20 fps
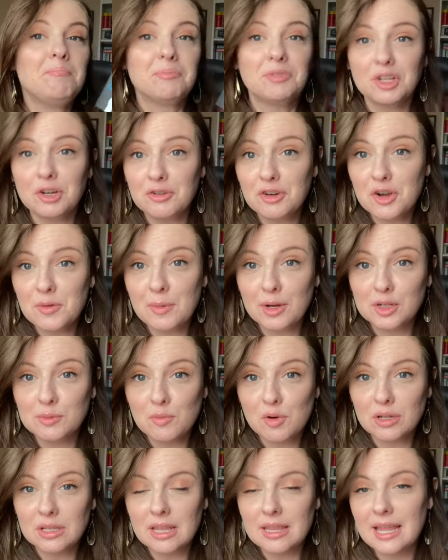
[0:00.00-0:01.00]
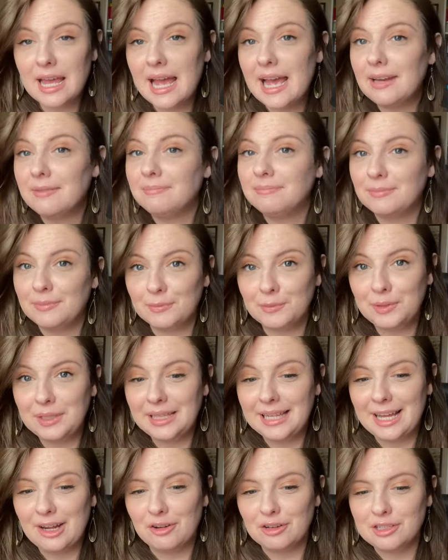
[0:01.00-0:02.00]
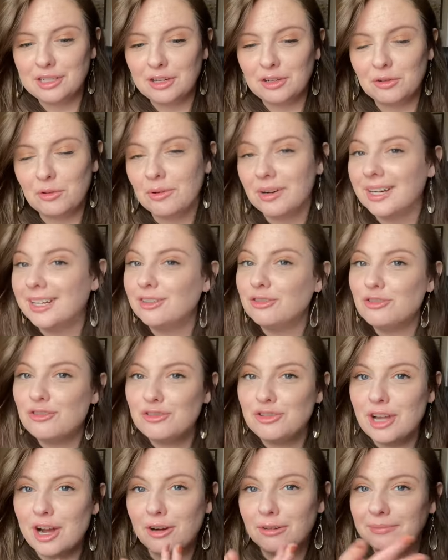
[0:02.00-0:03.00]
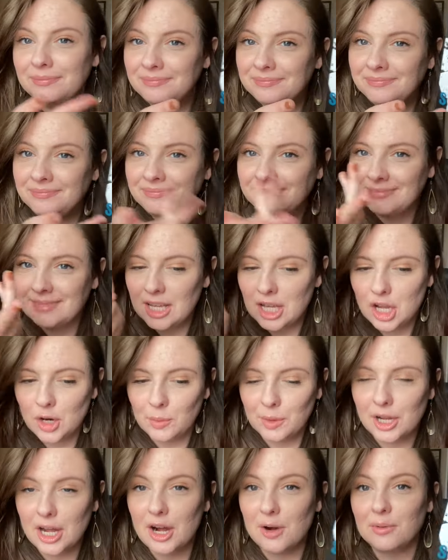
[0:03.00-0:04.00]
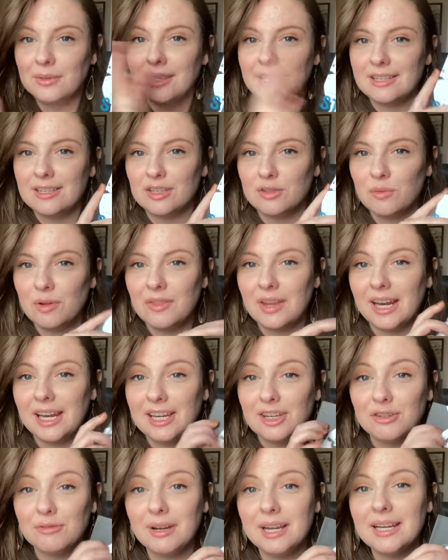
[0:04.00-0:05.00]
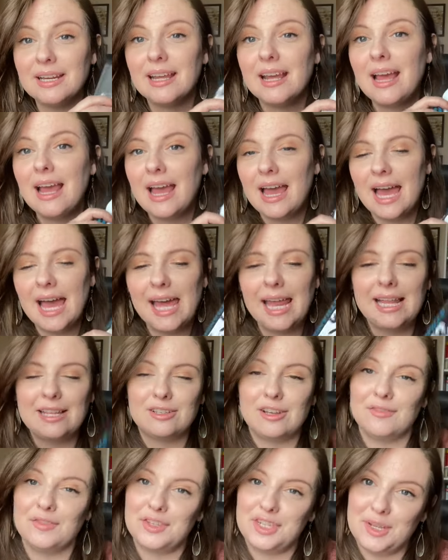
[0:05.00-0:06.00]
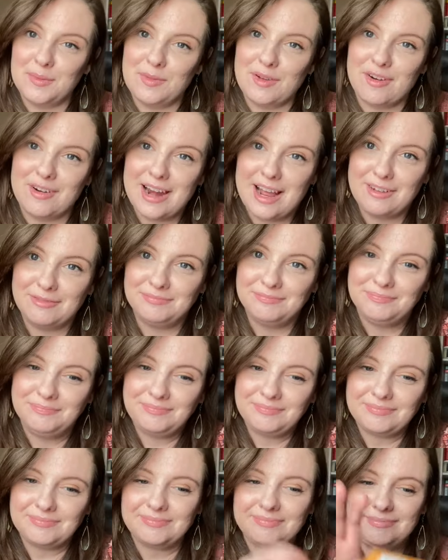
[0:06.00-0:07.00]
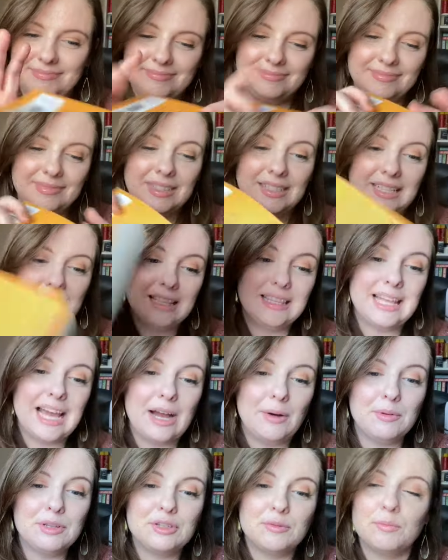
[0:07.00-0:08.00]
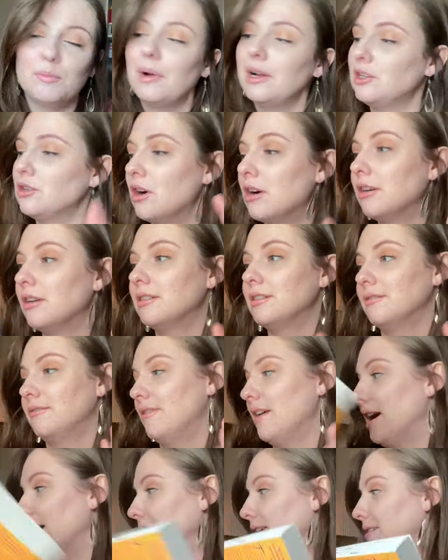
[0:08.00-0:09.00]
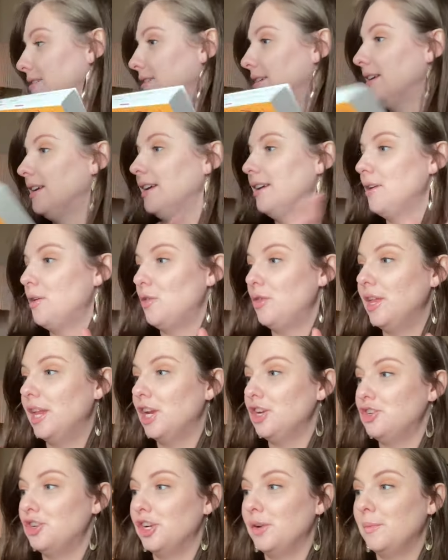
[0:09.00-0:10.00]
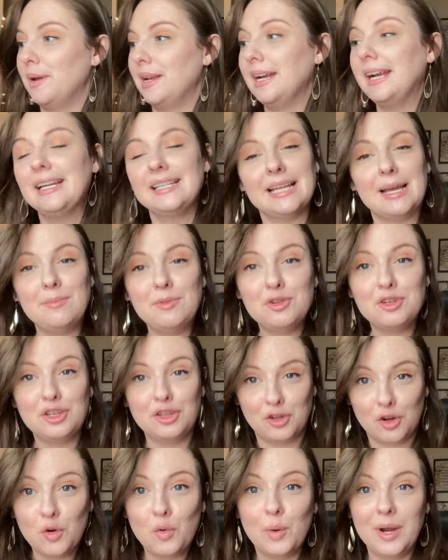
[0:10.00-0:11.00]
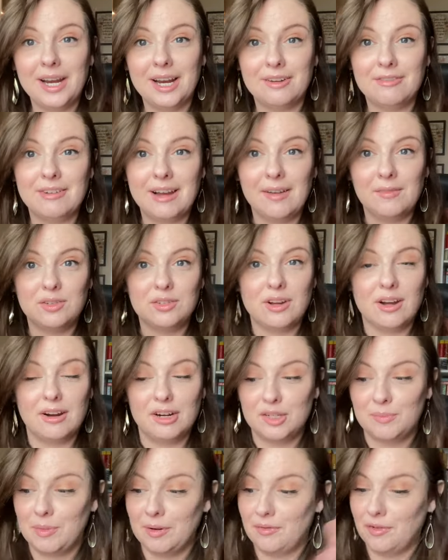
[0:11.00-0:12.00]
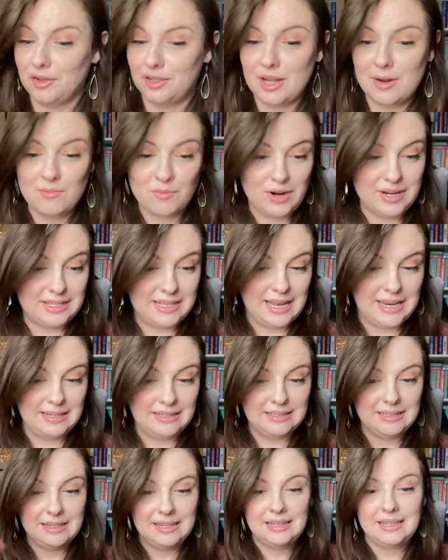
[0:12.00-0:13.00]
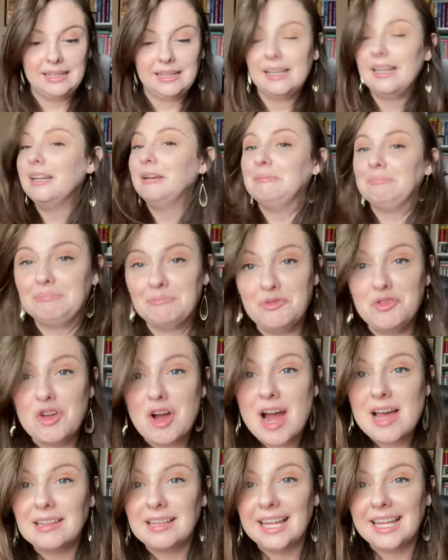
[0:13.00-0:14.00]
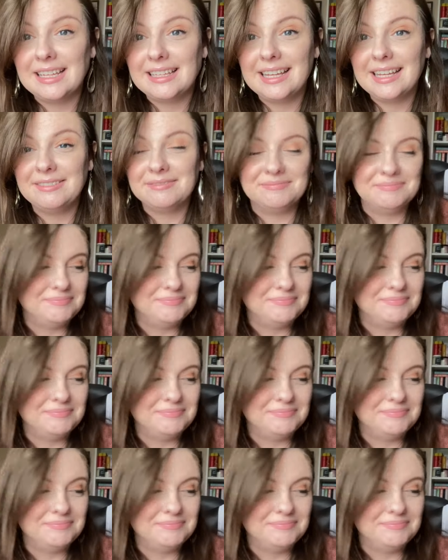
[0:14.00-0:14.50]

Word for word: don't know much more than that. Really like Christina Lauren, so here we go. This is one that I need to read, and it's on the T B R now. That was much harder to find than it should have been, because I'm usually the queen of five stars, but for some reason Not lately.